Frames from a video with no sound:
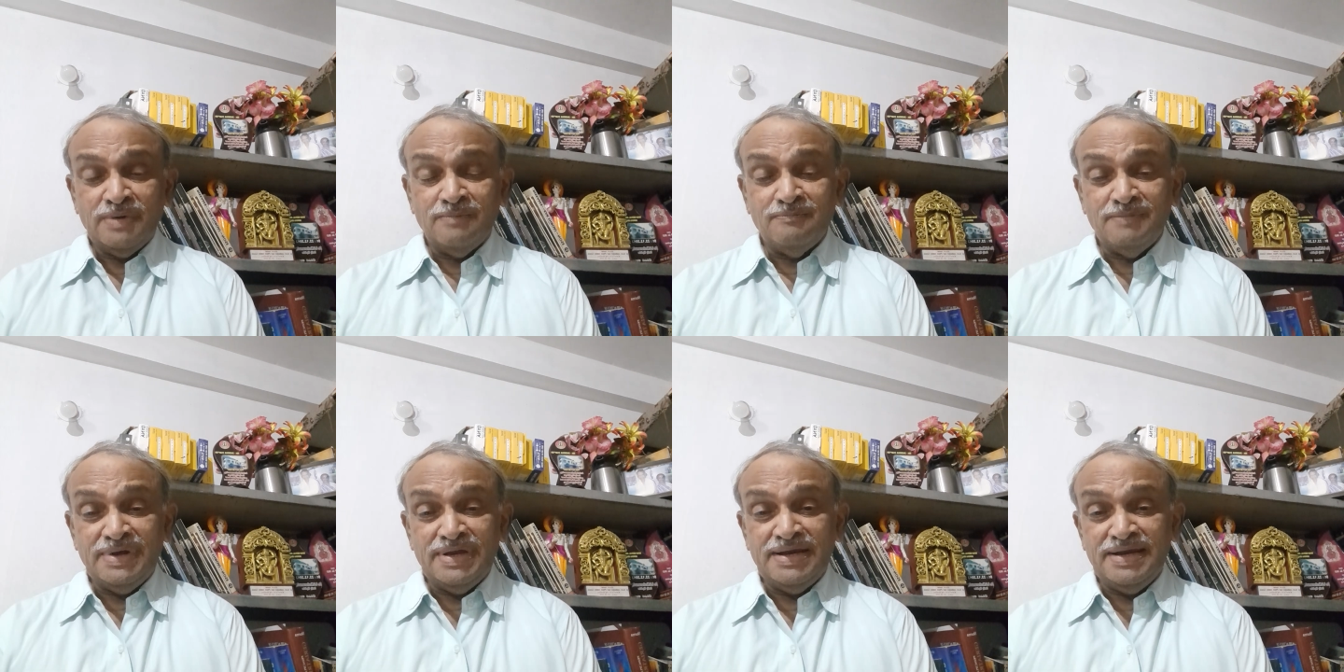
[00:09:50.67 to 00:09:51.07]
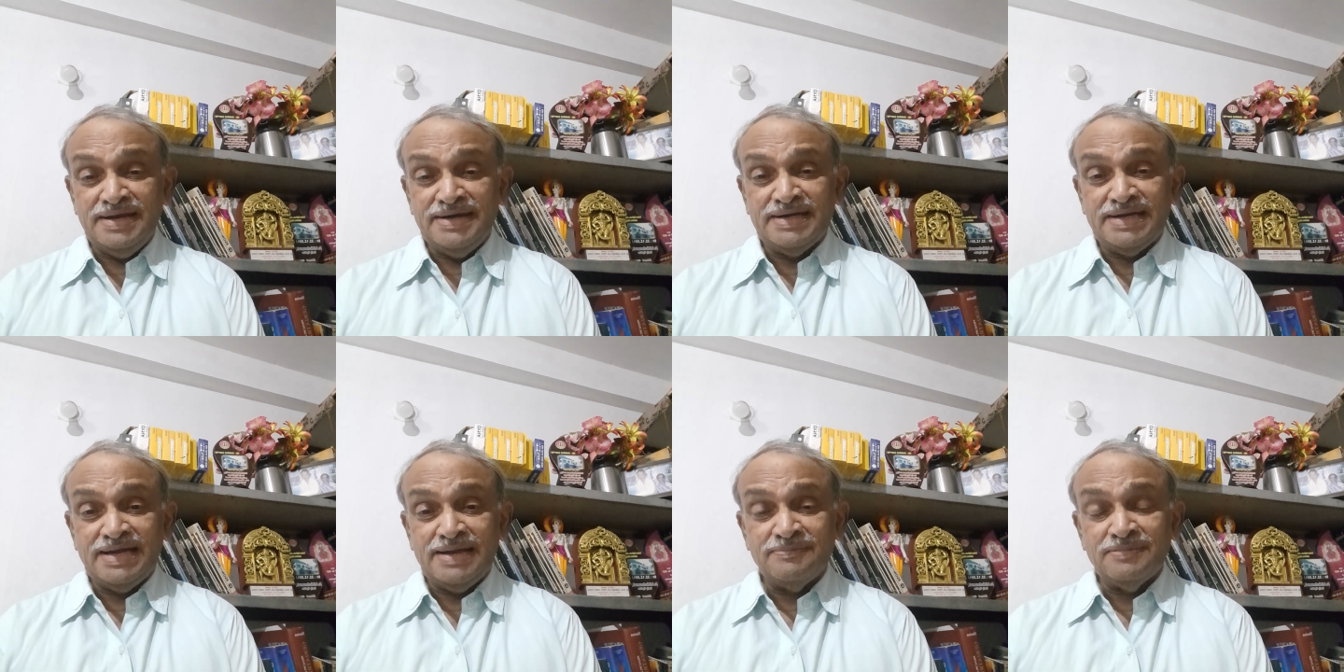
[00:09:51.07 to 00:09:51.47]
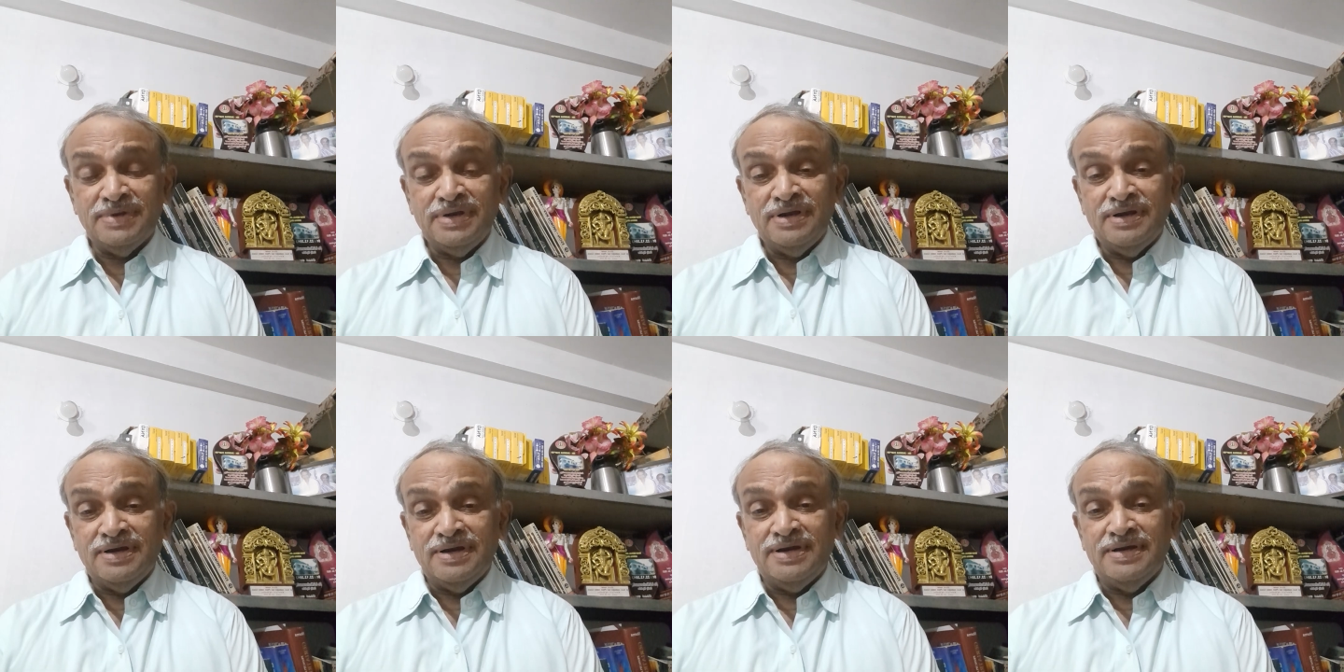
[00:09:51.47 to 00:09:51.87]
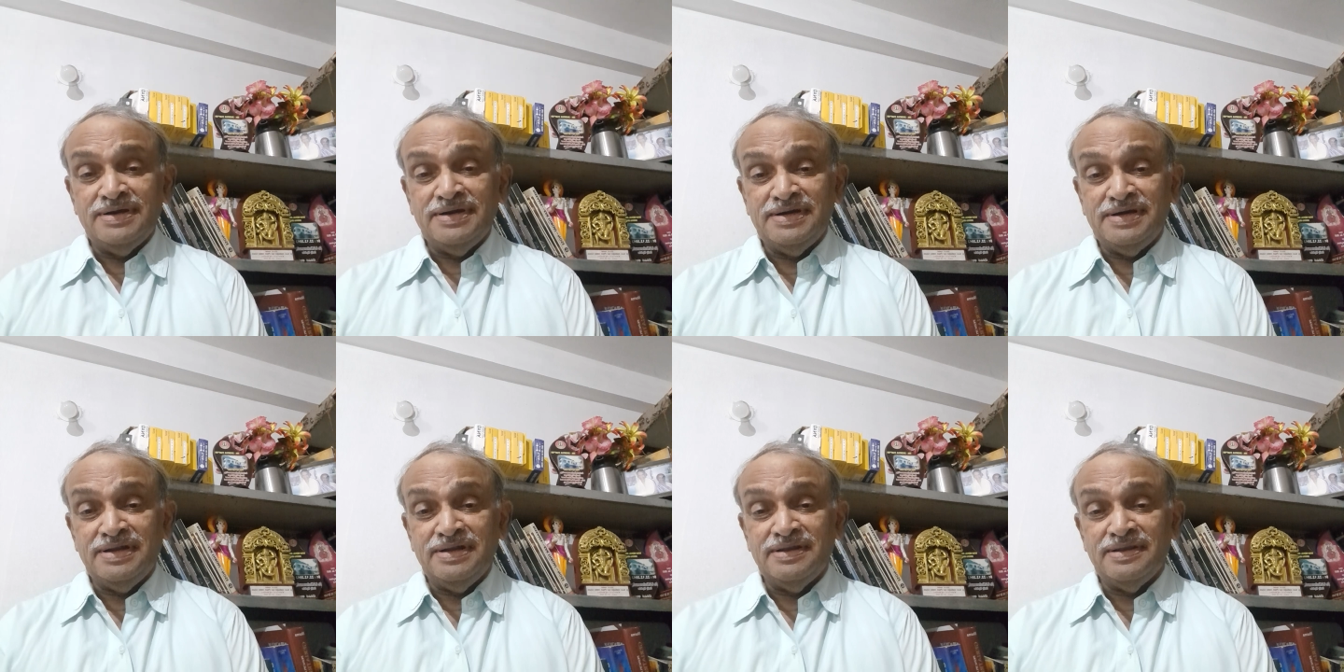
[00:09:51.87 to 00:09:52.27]
many a time, and
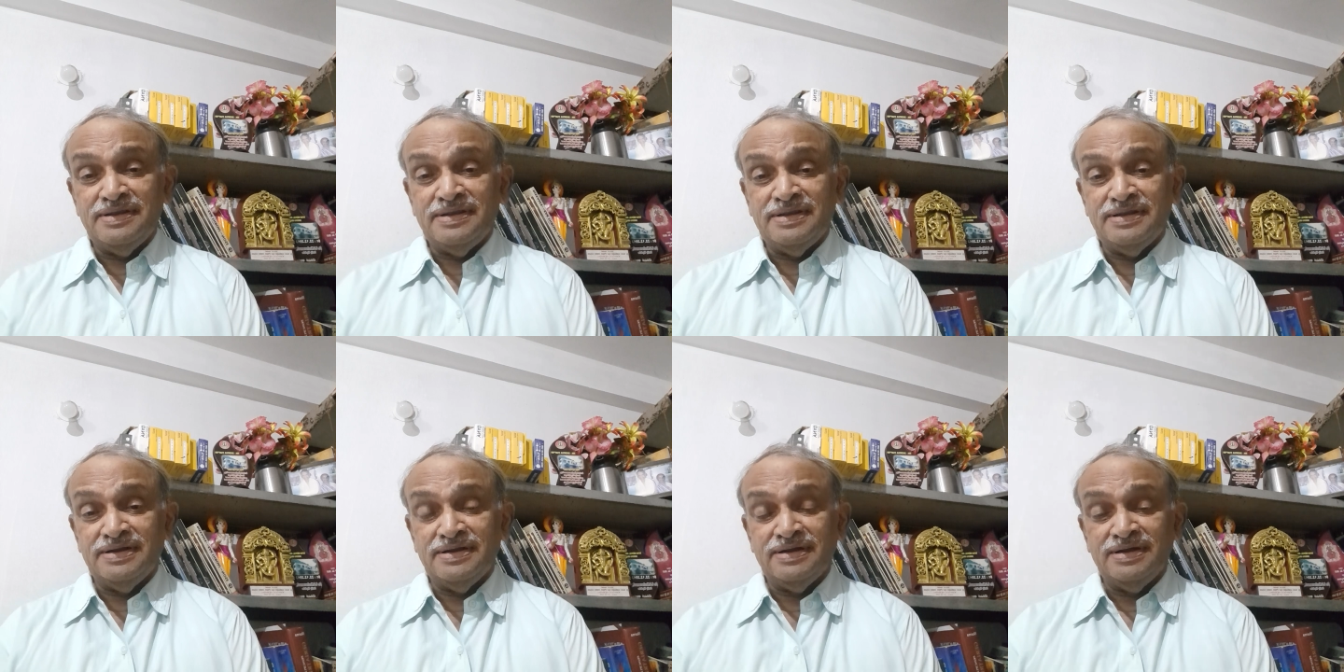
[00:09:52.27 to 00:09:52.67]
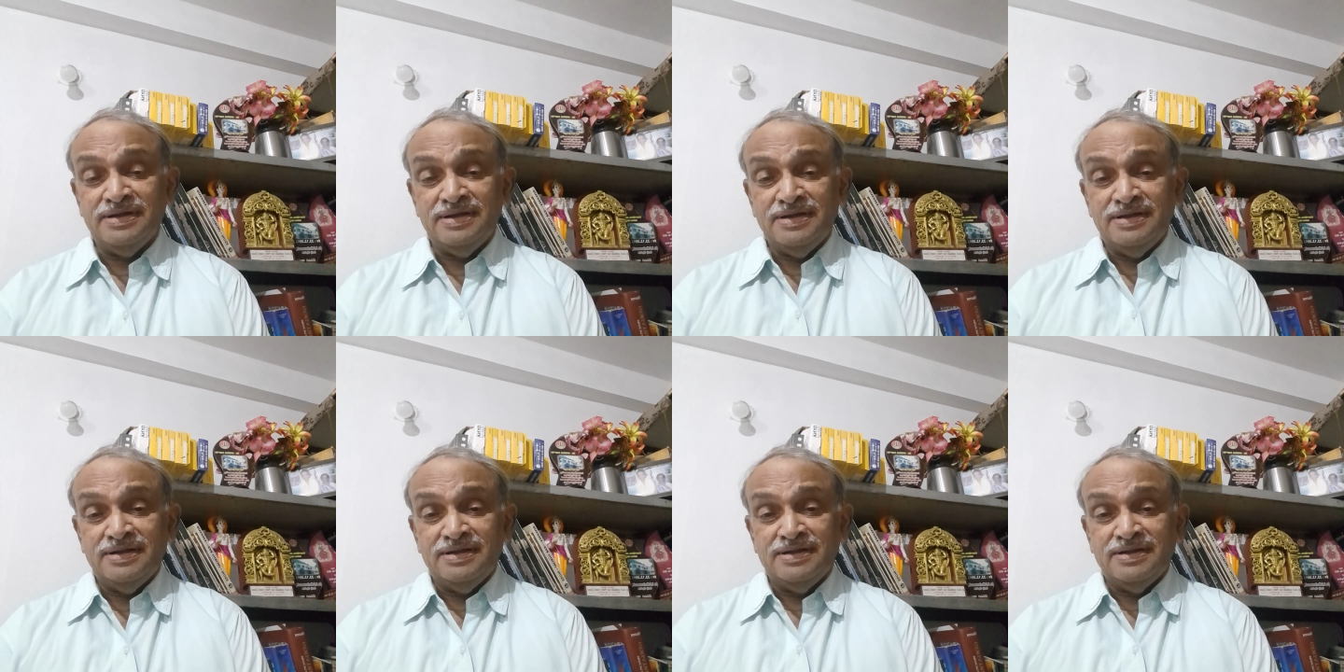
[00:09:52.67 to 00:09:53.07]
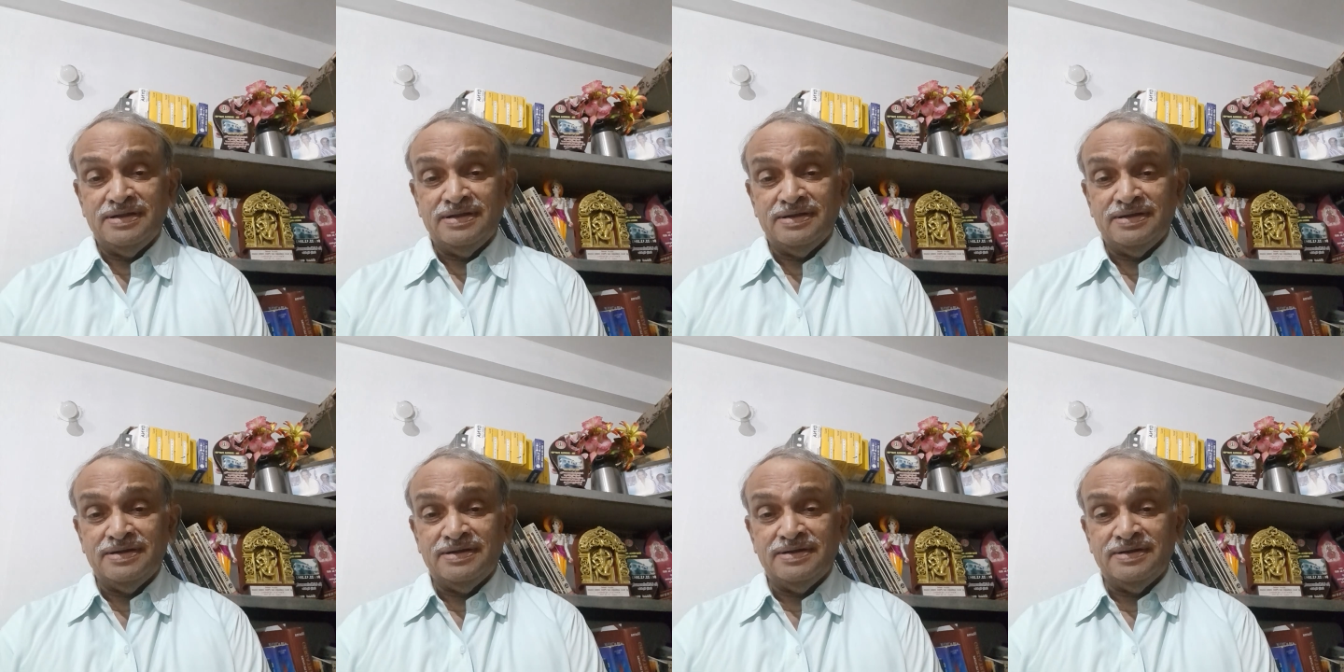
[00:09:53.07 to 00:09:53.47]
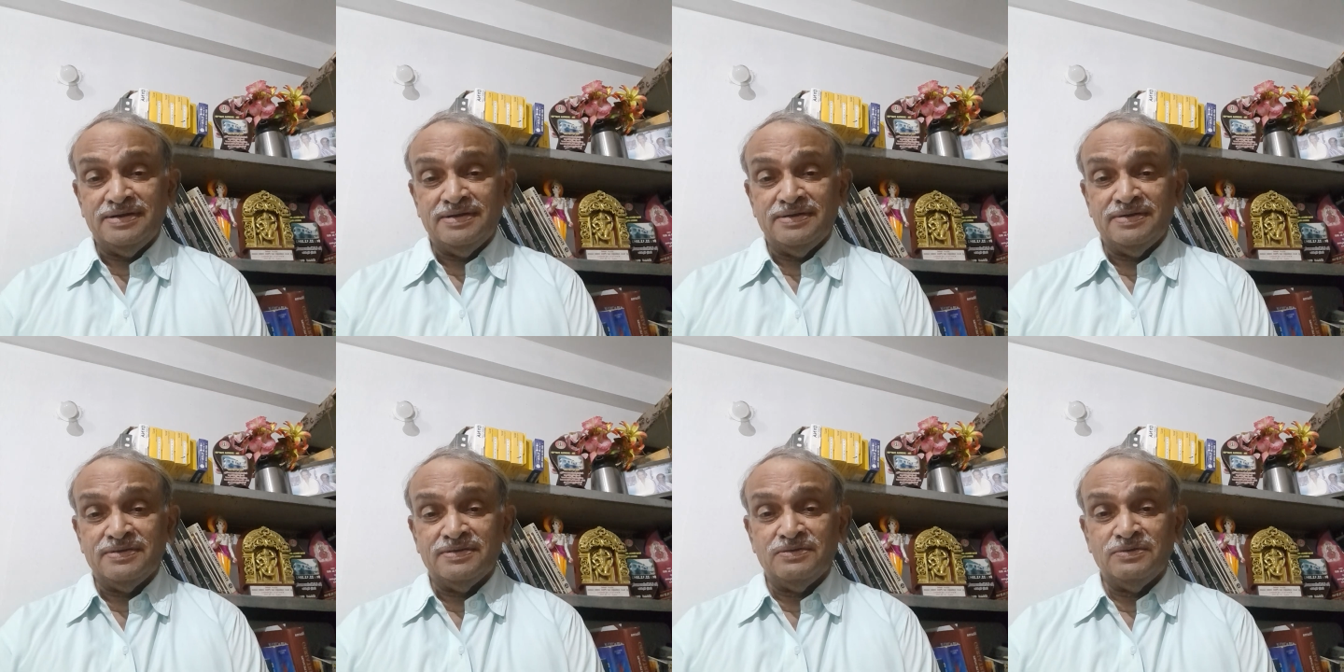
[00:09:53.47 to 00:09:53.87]
it is
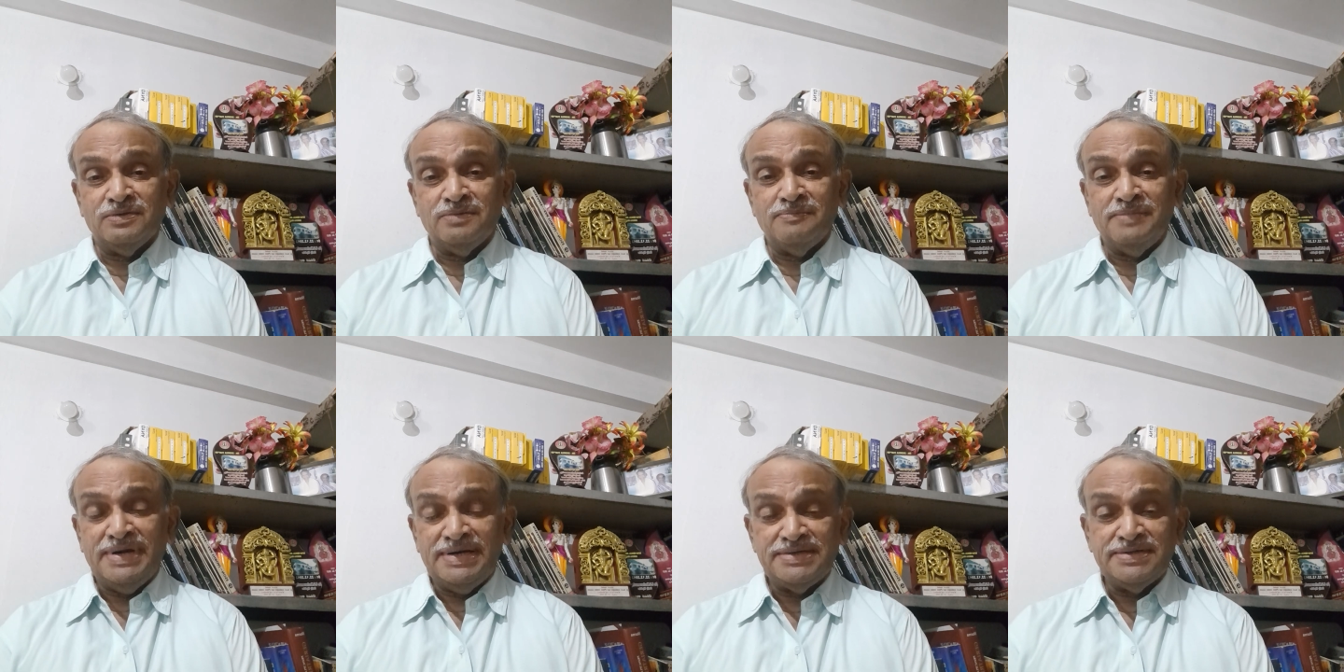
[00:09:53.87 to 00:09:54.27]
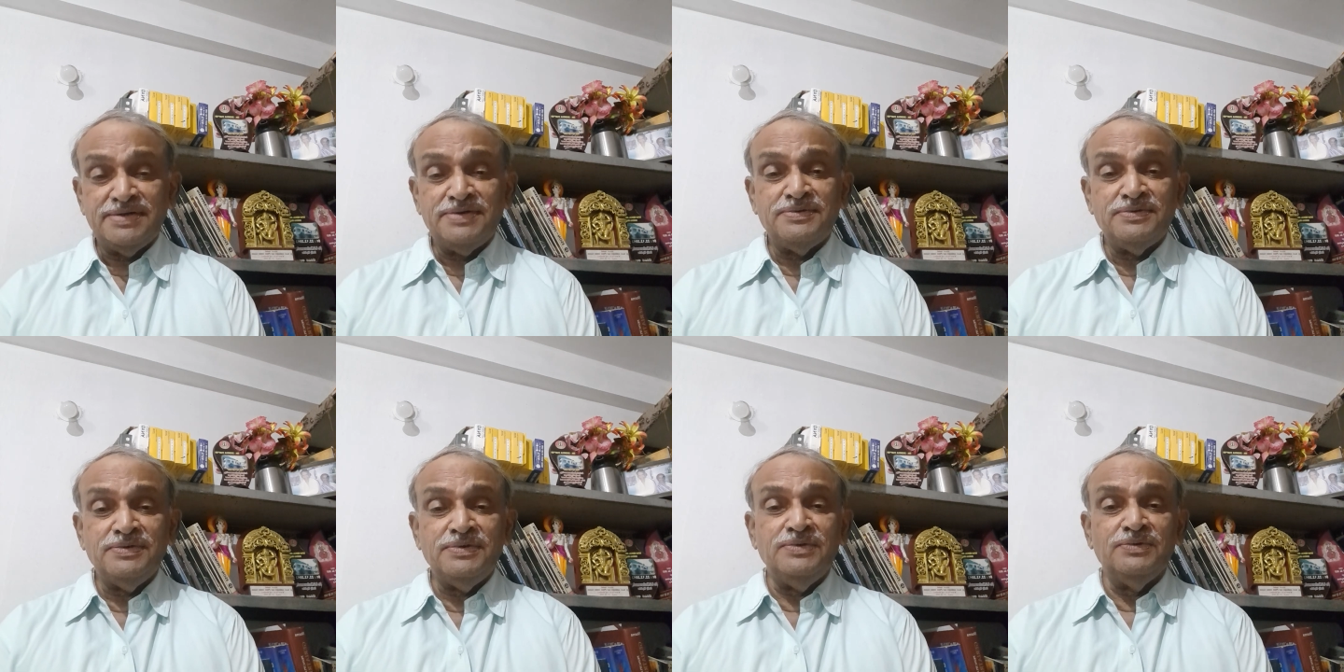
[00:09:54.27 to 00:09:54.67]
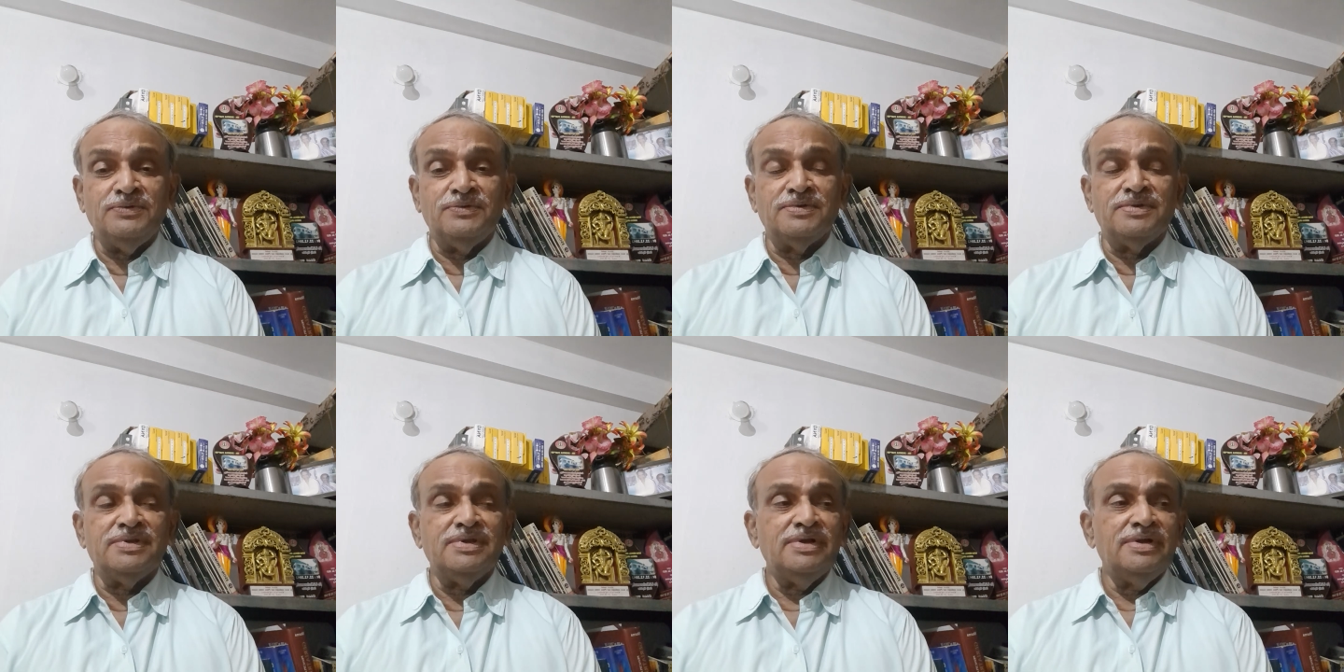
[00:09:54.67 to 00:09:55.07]
so better to use